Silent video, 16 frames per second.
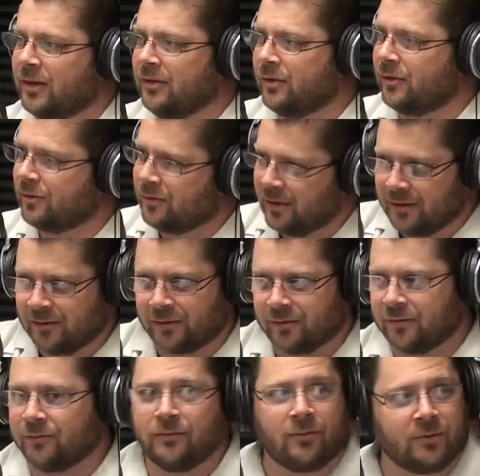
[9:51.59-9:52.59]
that
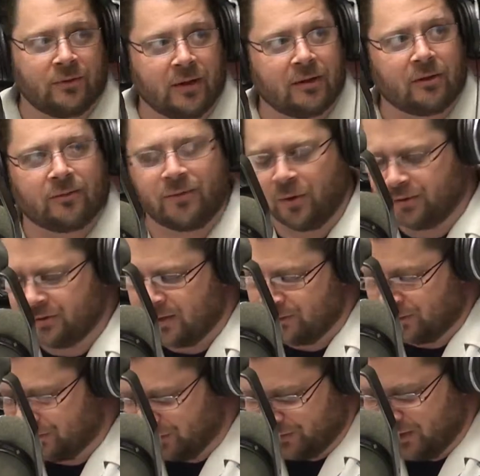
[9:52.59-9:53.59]
your phone
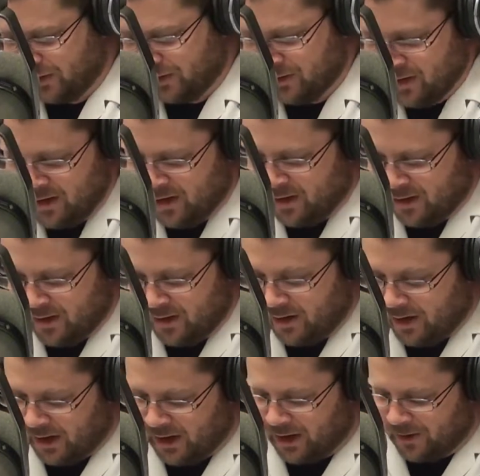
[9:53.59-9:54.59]
numbers are there.
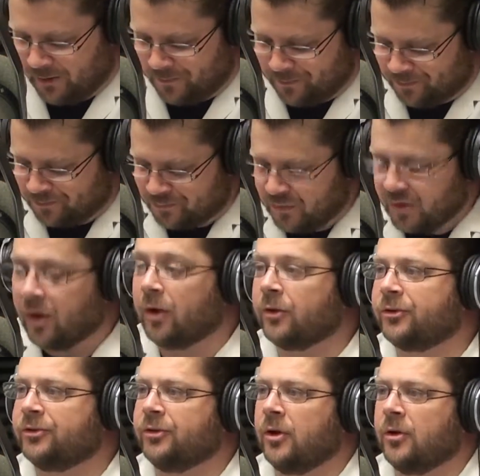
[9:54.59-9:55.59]

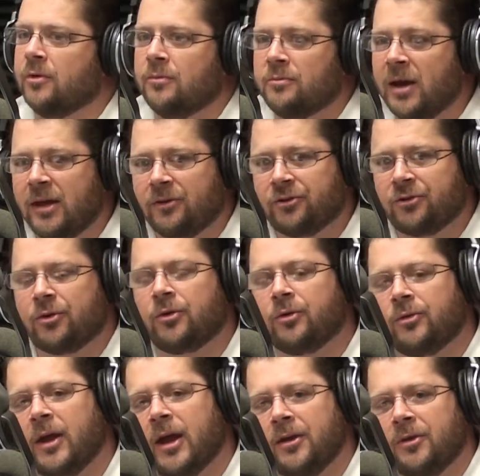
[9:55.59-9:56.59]
Also, make
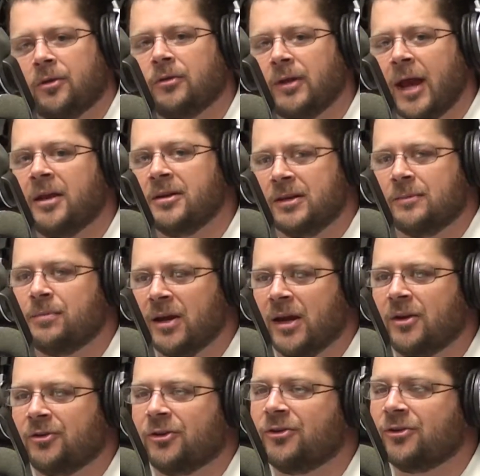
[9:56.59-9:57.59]
sure that your landing
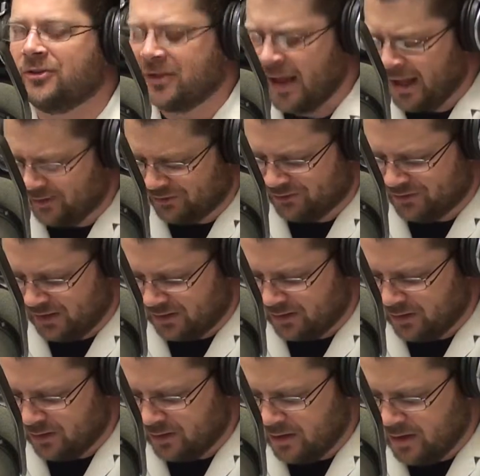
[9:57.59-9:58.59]
page is
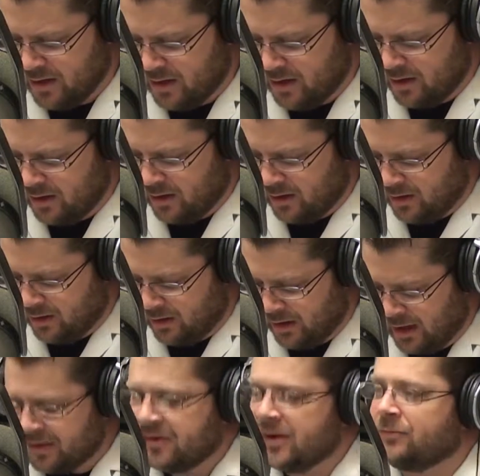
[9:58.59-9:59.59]
tested
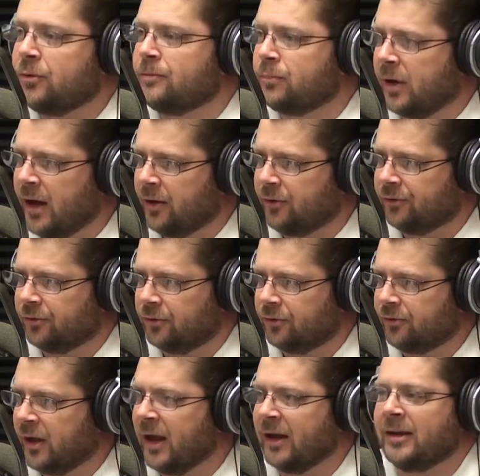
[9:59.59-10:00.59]
in different
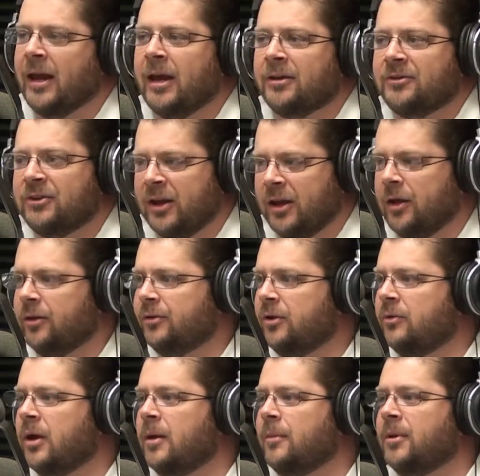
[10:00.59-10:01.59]
browsers. Mm-hmm. I can't tell
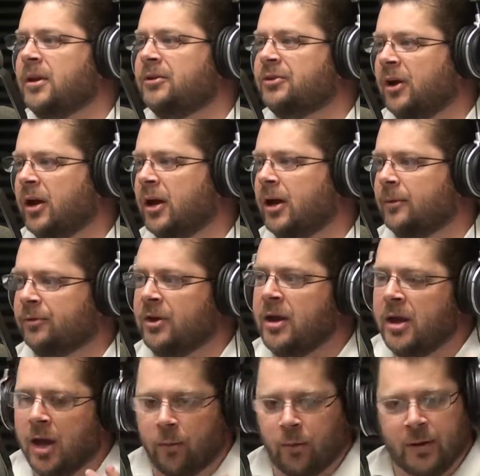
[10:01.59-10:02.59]
you how many times
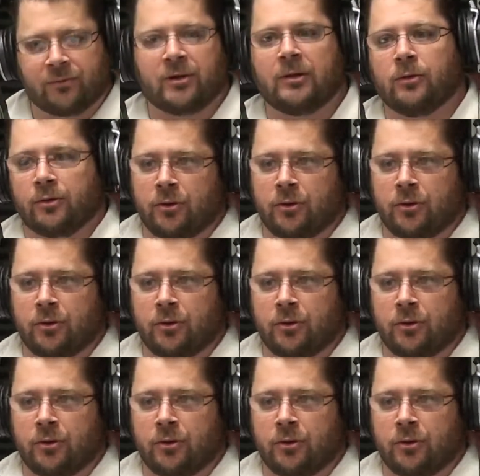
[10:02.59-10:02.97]
a website